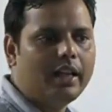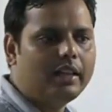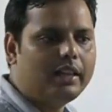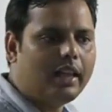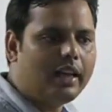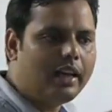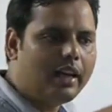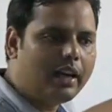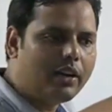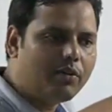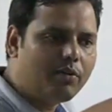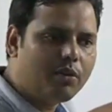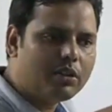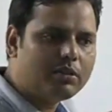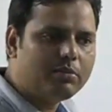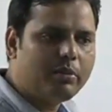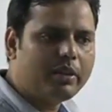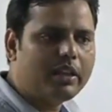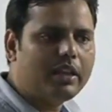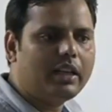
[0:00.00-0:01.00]
Then it
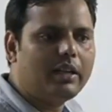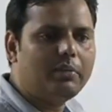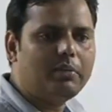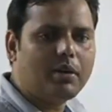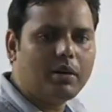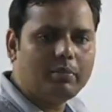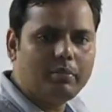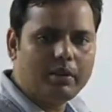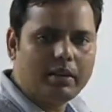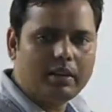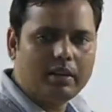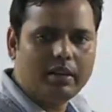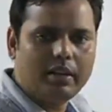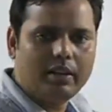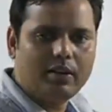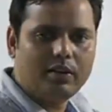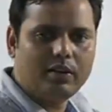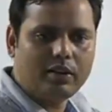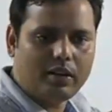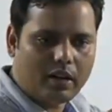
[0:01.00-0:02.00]
was making a proper
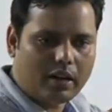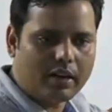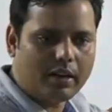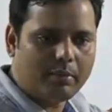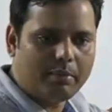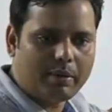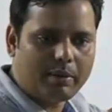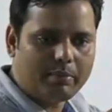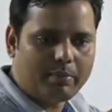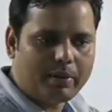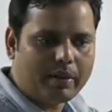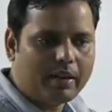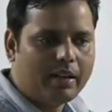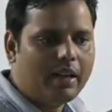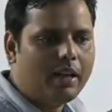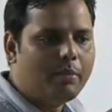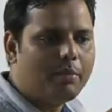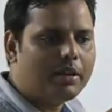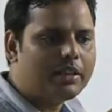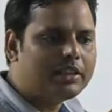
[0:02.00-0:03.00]
a development,
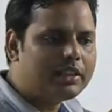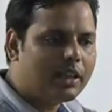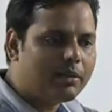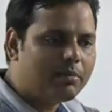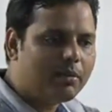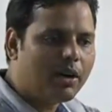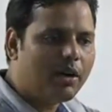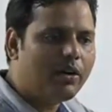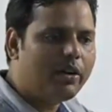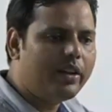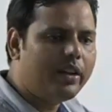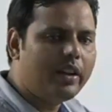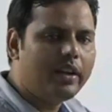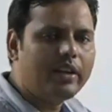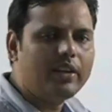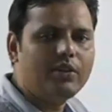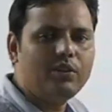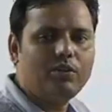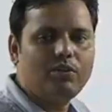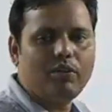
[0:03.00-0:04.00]
but somehow
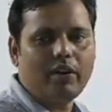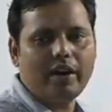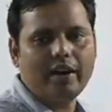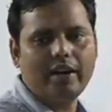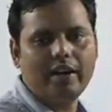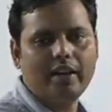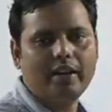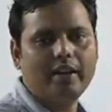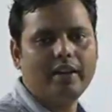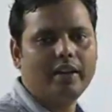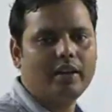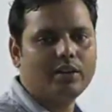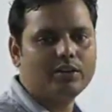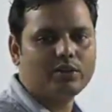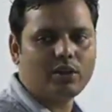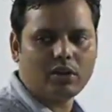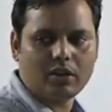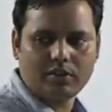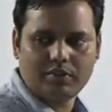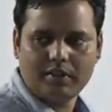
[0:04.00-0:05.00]
here you find a
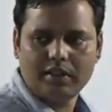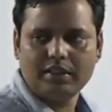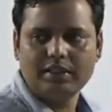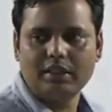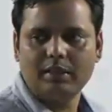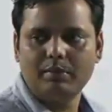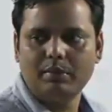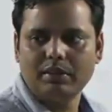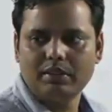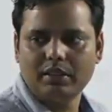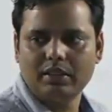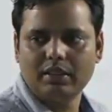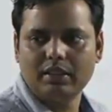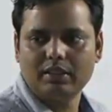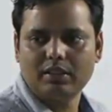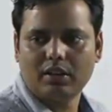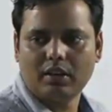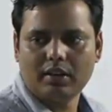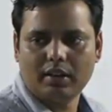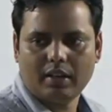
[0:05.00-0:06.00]
sort of disturbance in
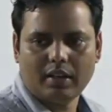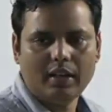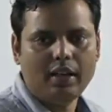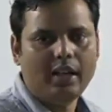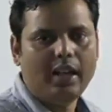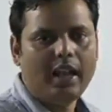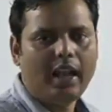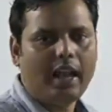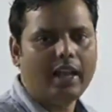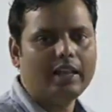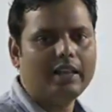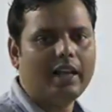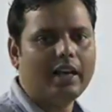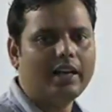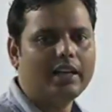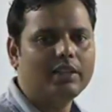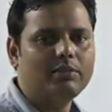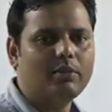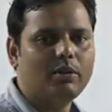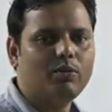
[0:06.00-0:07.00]
this order, and
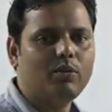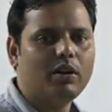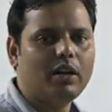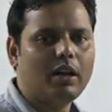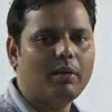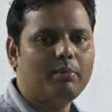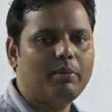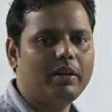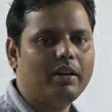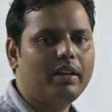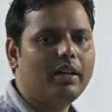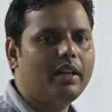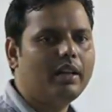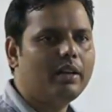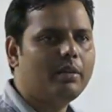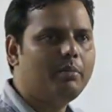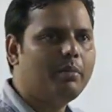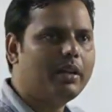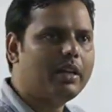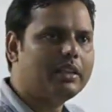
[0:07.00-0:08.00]
that is where what happened,
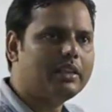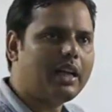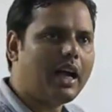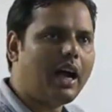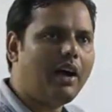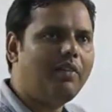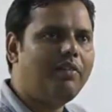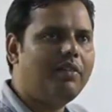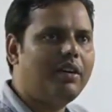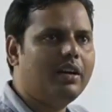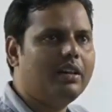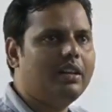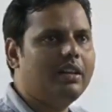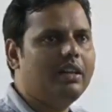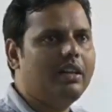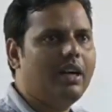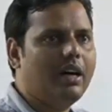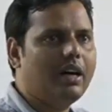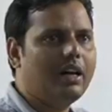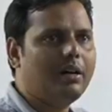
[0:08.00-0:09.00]
because after
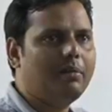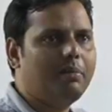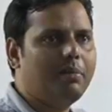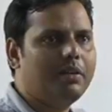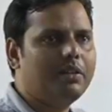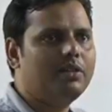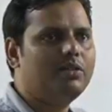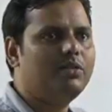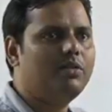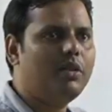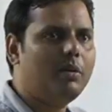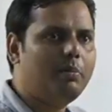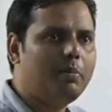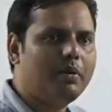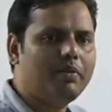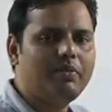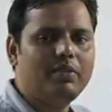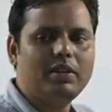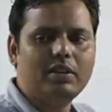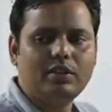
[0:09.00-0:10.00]
the Harappans we
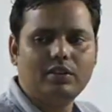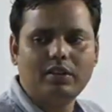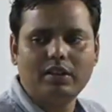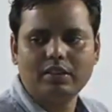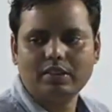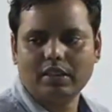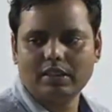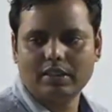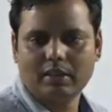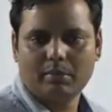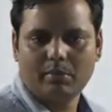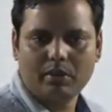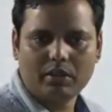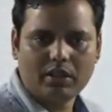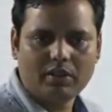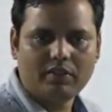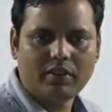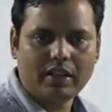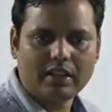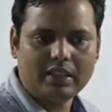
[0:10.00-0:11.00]
preferred to discuss about
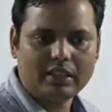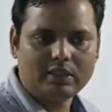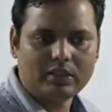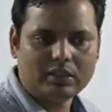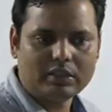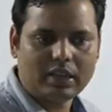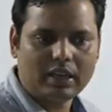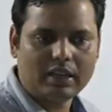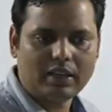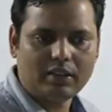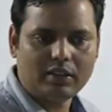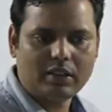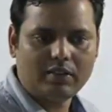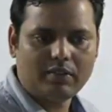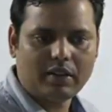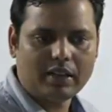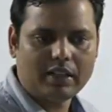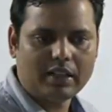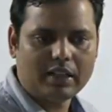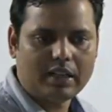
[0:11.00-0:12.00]
the Vedic society or the
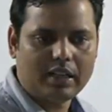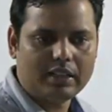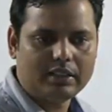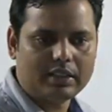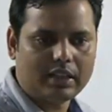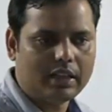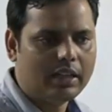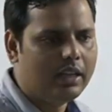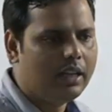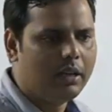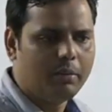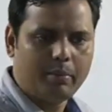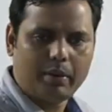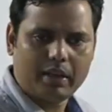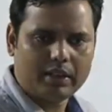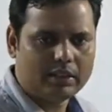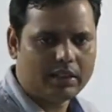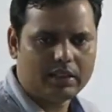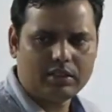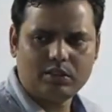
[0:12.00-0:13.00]
Vedic culture,
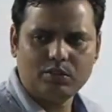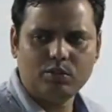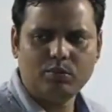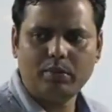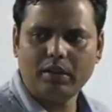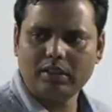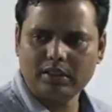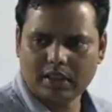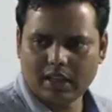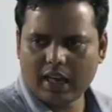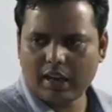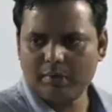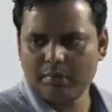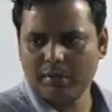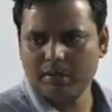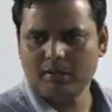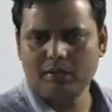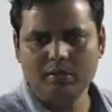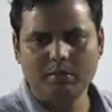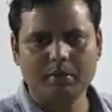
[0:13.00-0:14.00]
because there is no much gap
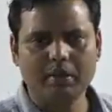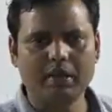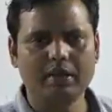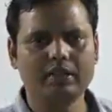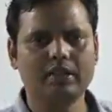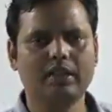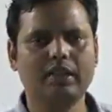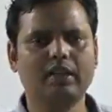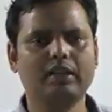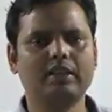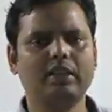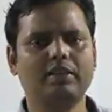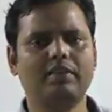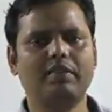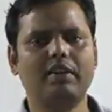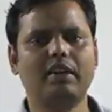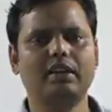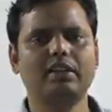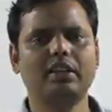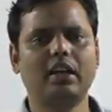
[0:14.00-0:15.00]
also, because if
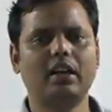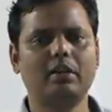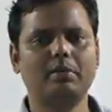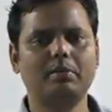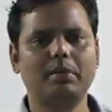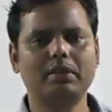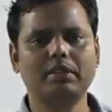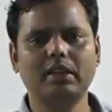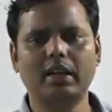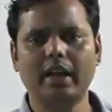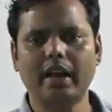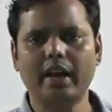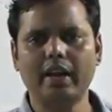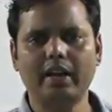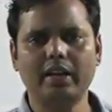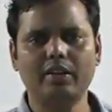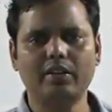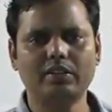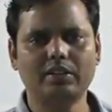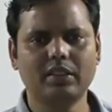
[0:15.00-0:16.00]
it is Harappans are
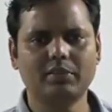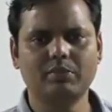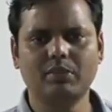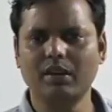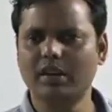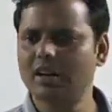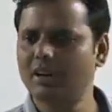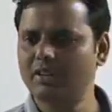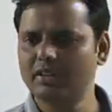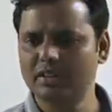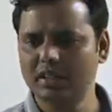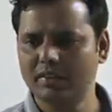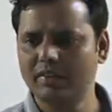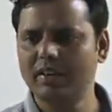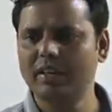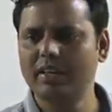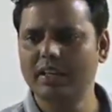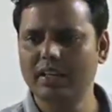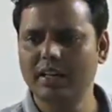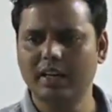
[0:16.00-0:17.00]
ending on somewhere around
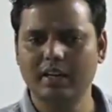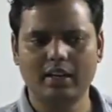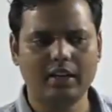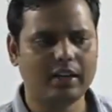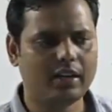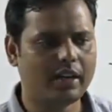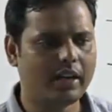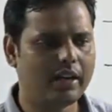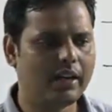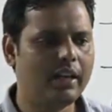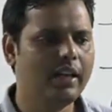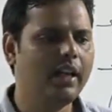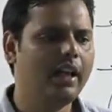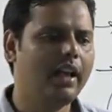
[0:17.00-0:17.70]
1700, right,